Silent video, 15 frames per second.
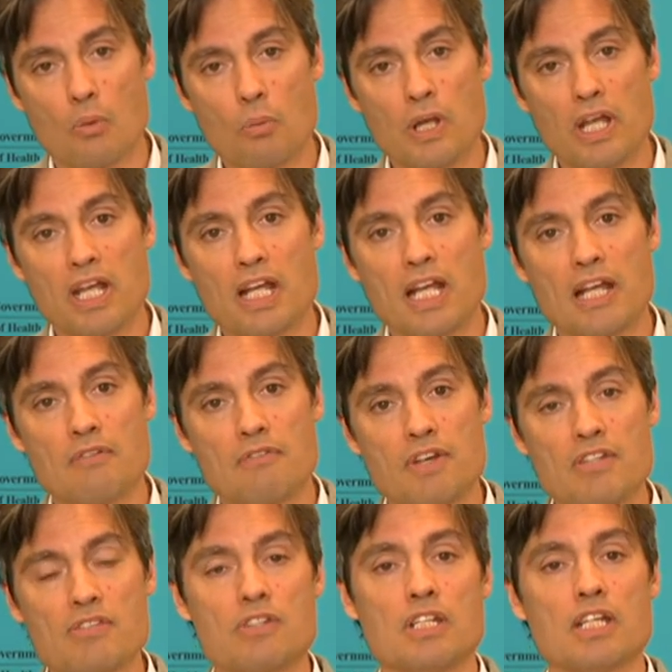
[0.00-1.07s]
We're
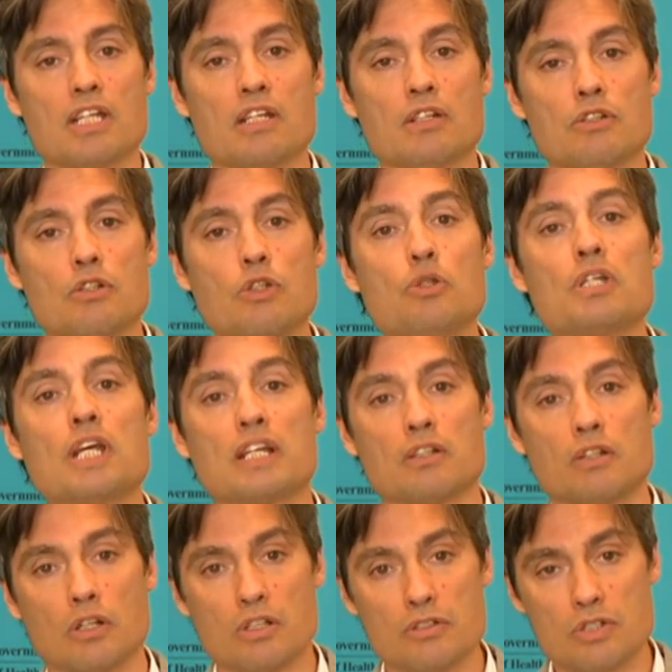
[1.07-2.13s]
investing in new
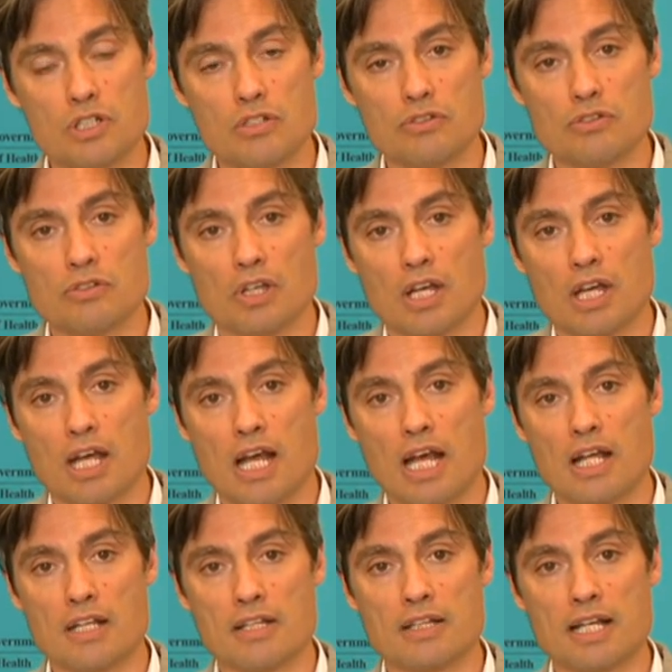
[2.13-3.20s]
technologies
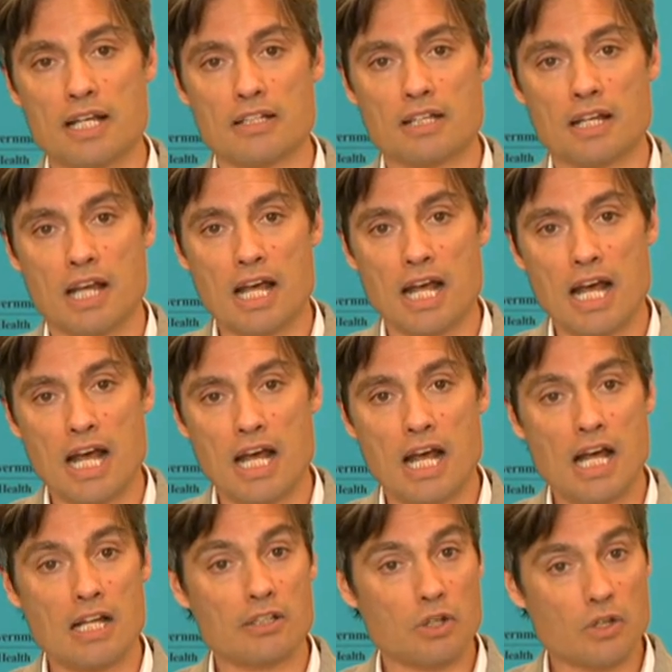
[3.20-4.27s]
uh, that uh,
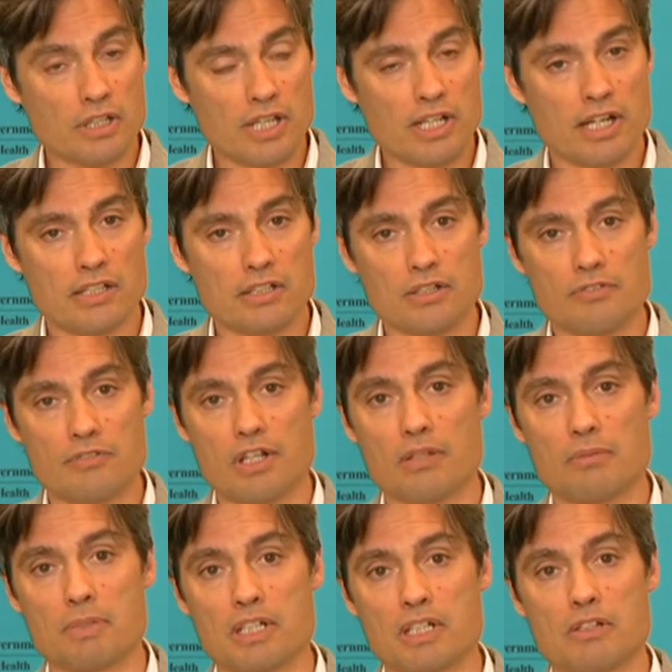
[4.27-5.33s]
are not yet under
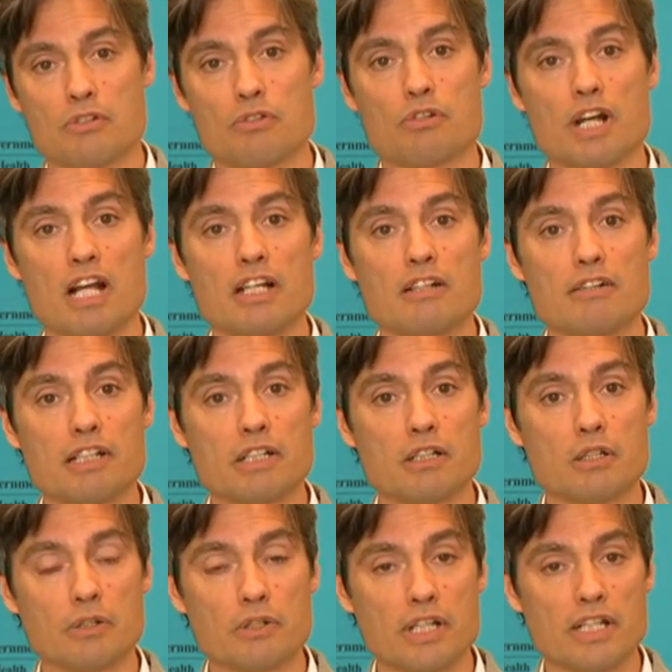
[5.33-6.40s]
development in Australia,
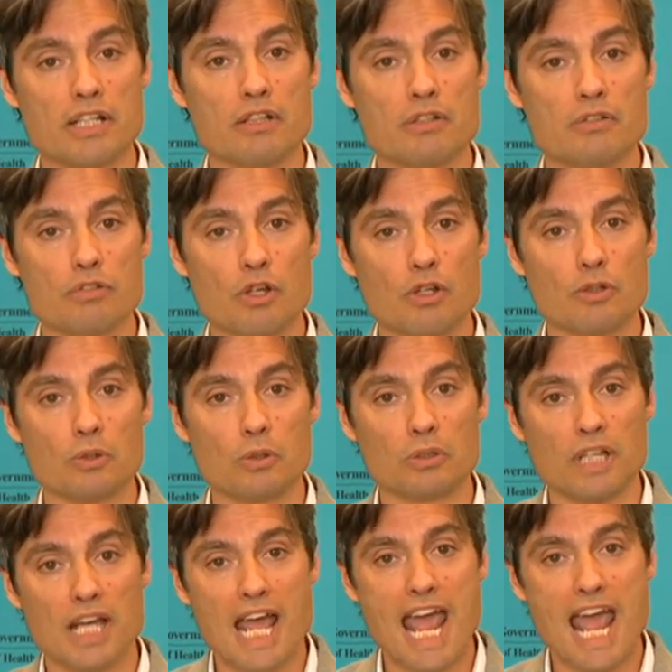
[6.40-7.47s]
including the so
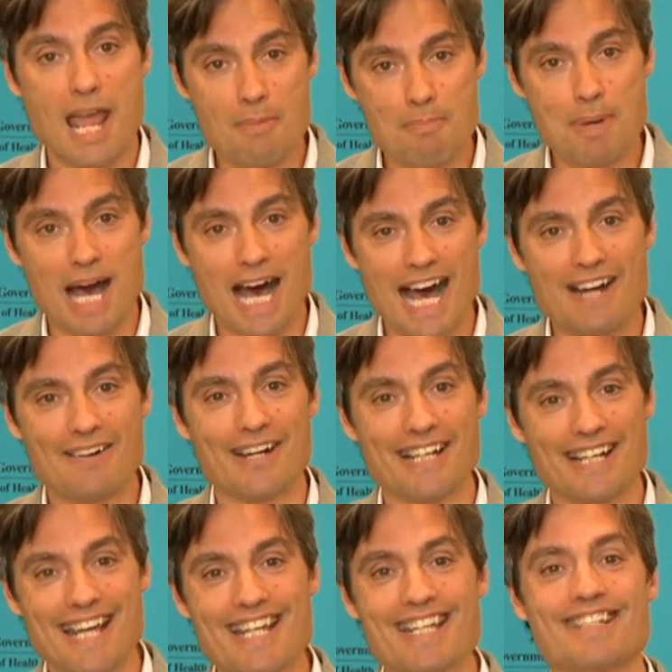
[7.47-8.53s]
called
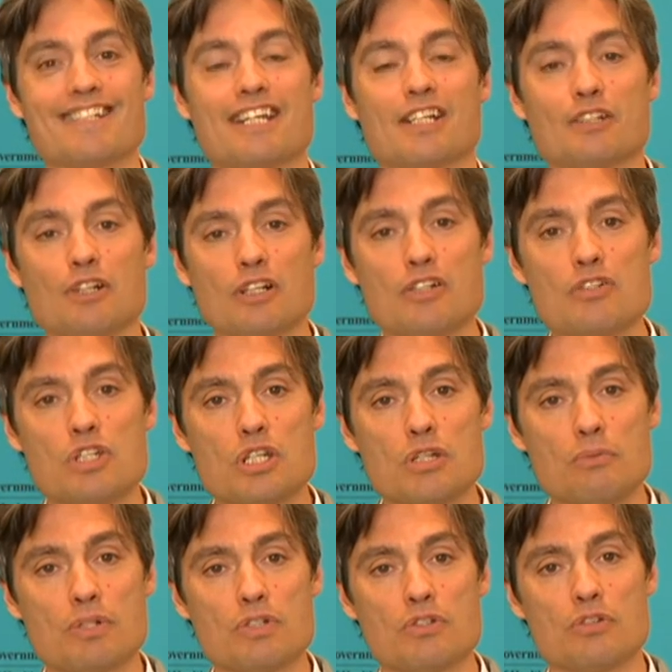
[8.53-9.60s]
mRNA technology,
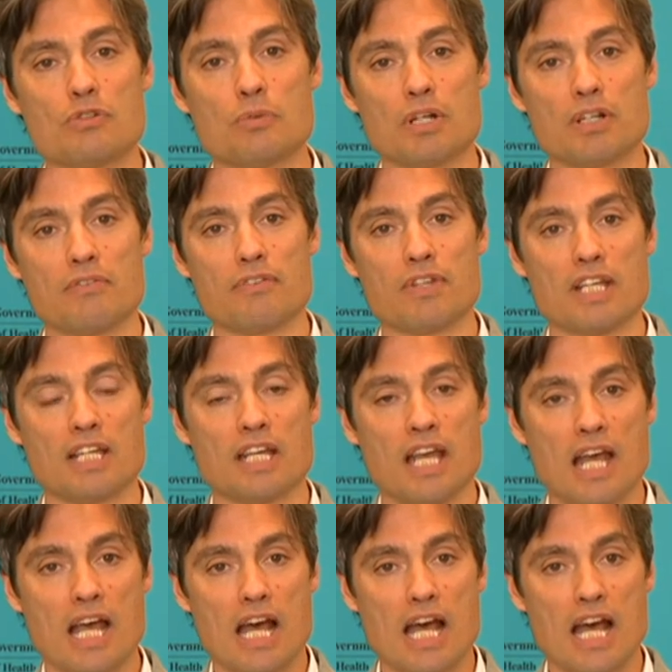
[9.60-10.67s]
which is one of the
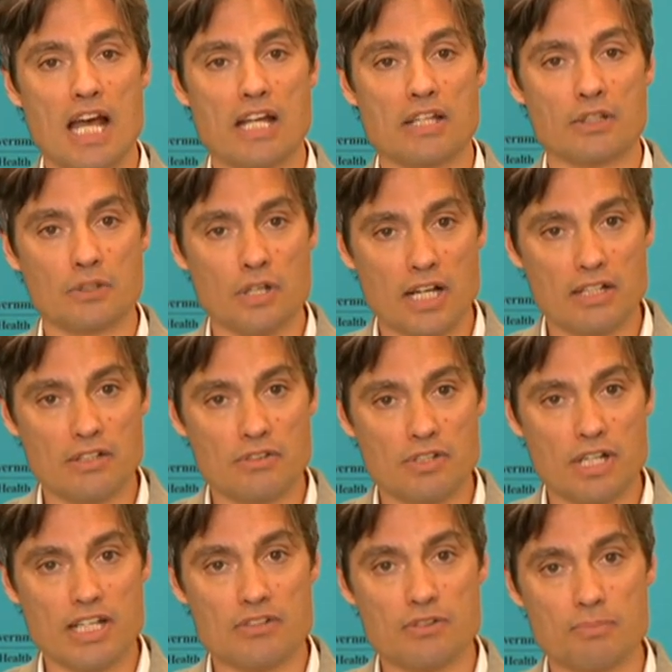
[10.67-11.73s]
uh, United
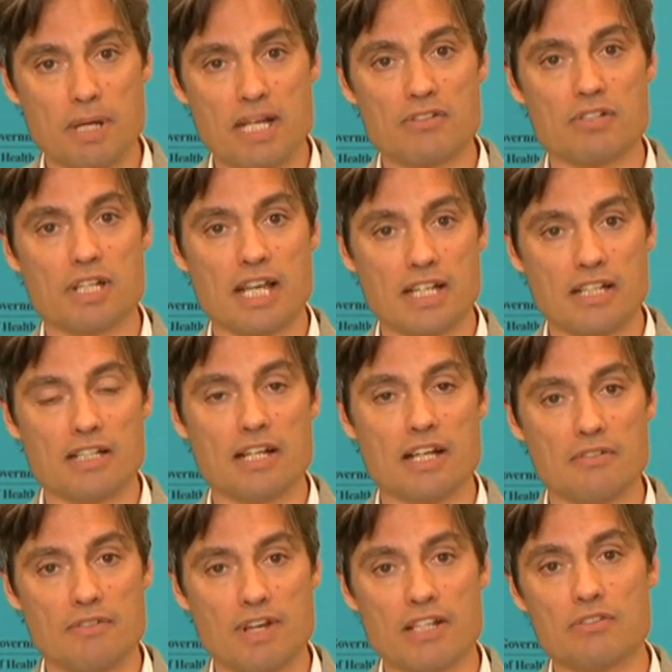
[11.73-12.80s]
States based
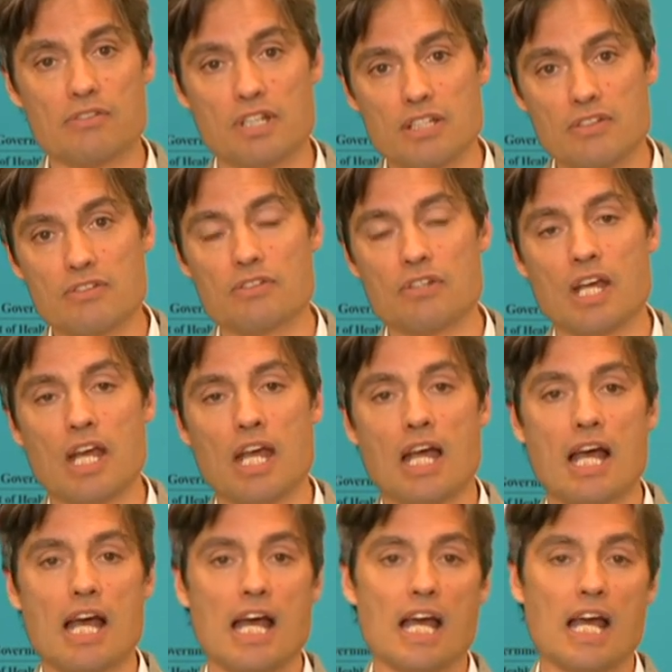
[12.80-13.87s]
candidate vaccines
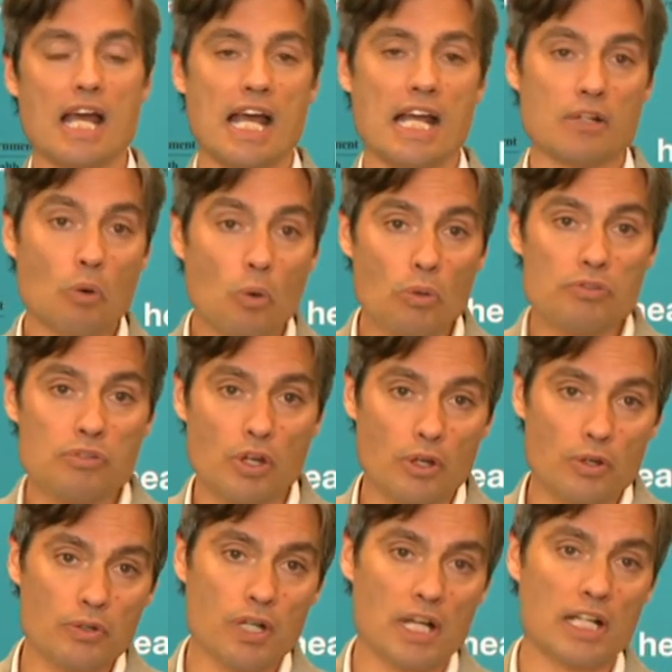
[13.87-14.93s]
uh, and
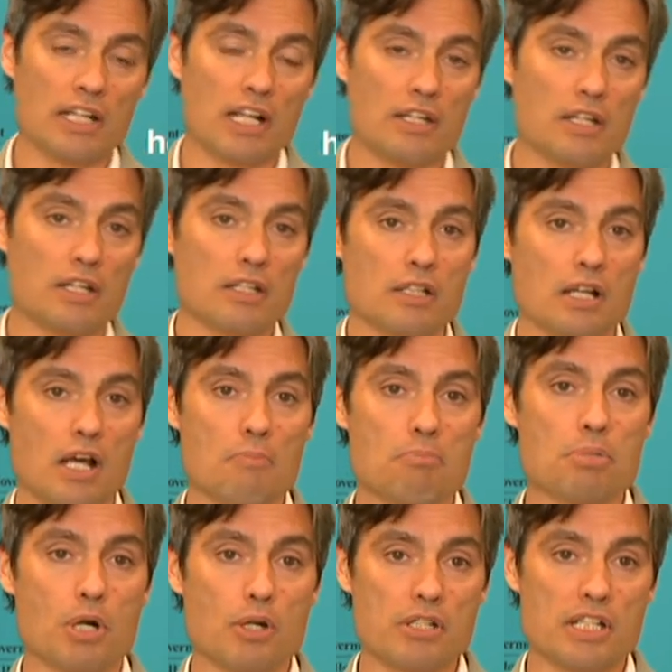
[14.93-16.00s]
also another um,
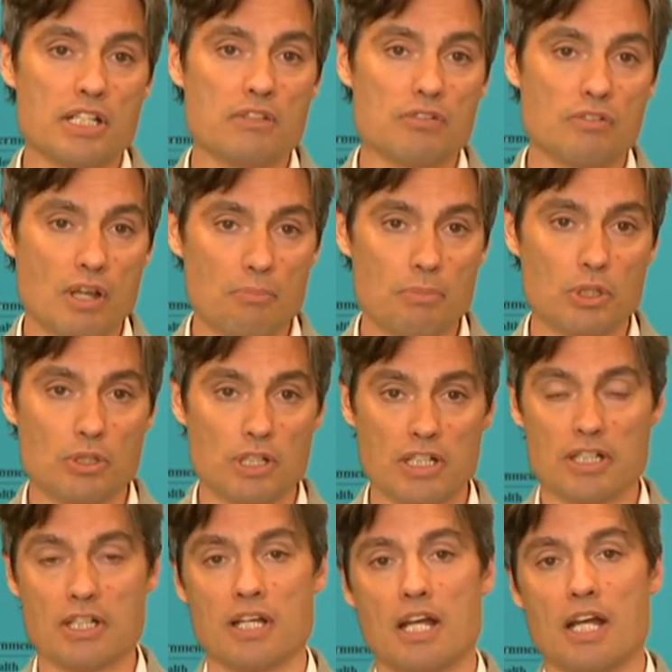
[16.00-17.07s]
protein
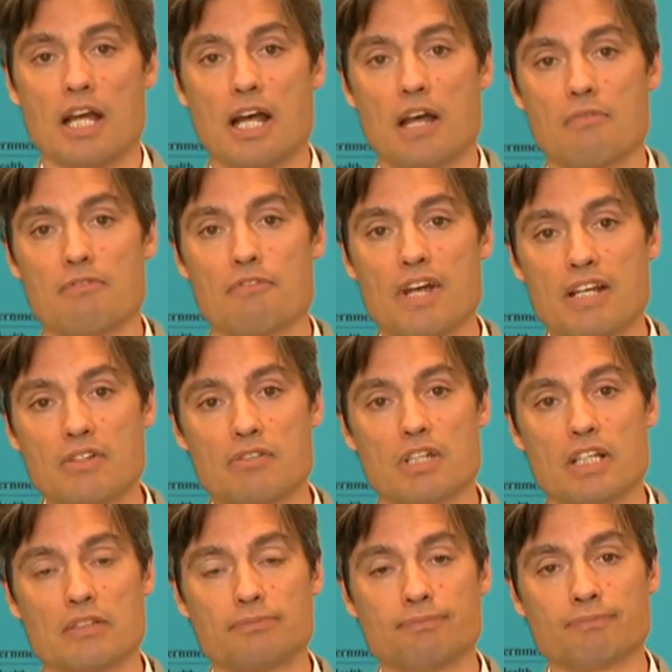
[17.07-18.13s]
subunit um,
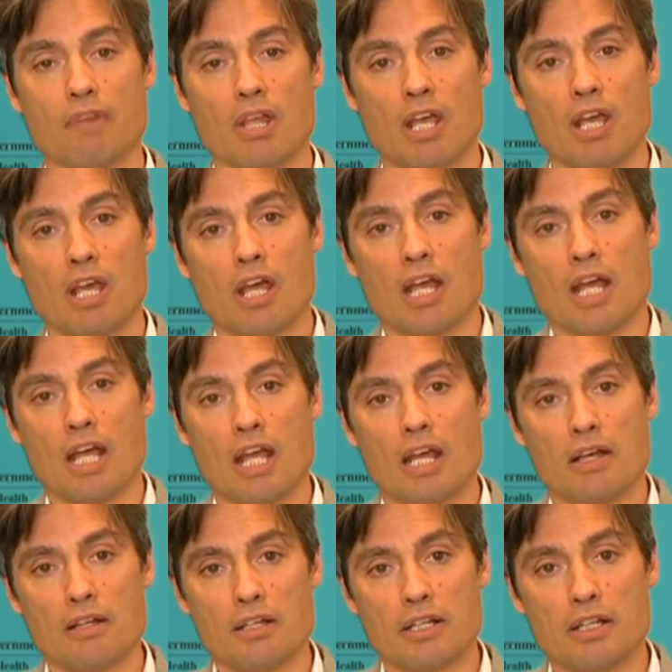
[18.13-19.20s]
vaccine.
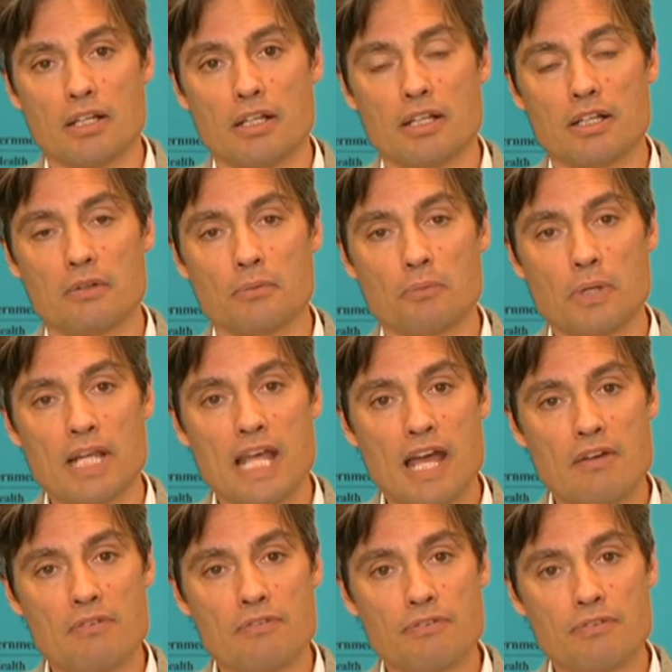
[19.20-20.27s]
Uh, we
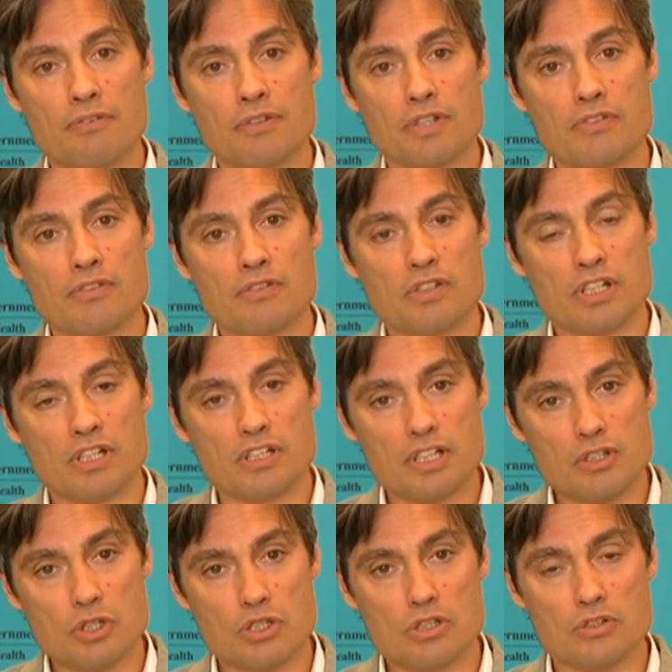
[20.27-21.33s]
have, this is in
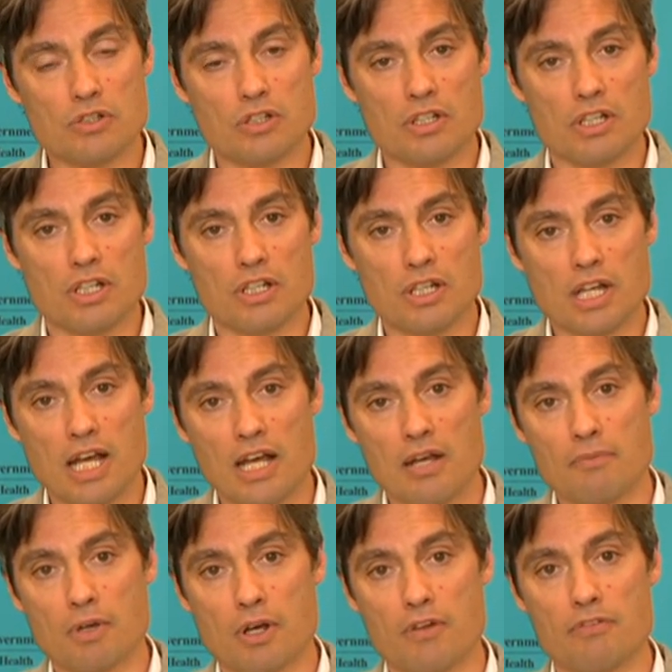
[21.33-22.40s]
addition to the
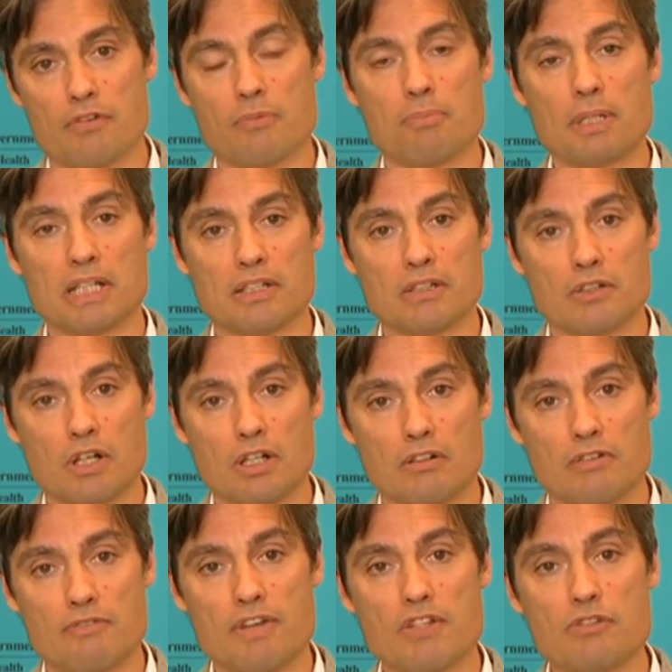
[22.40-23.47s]
um, over a billion
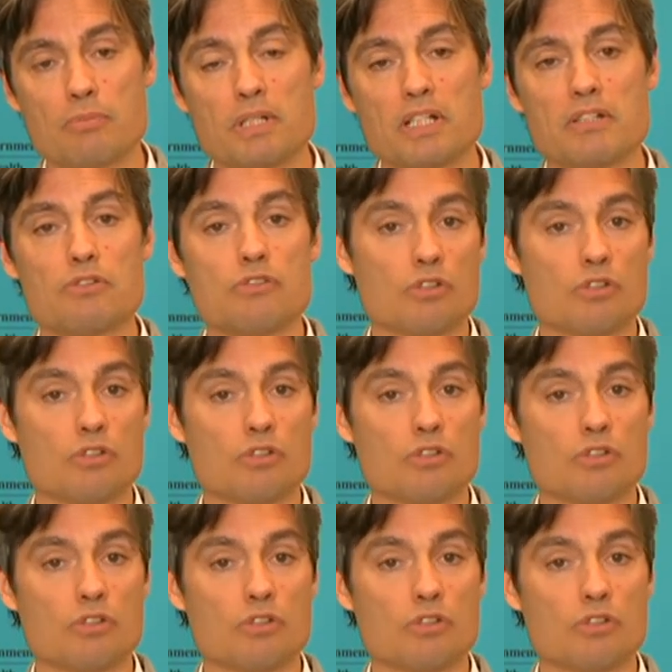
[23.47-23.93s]
dollar investment in